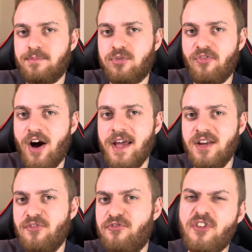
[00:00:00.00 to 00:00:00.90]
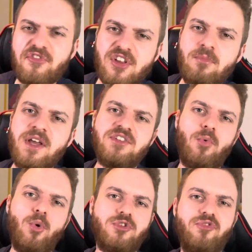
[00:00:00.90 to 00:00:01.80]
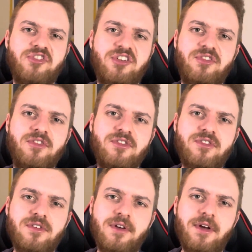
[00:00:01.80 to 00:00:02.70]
providing 50-meter water resistance.